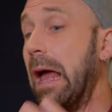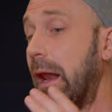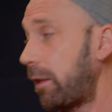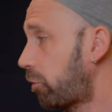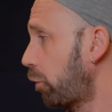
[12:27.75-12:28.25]

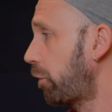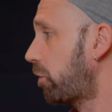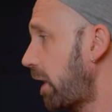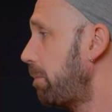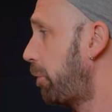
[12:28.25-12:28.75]
Let's do the
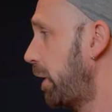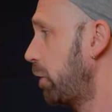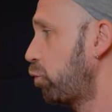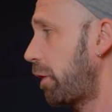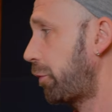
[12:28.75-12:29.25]
same
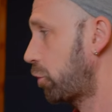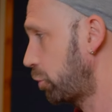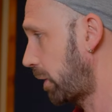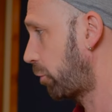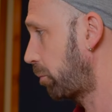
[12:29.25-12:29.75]
thing with the
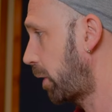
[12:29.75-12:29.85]
condenser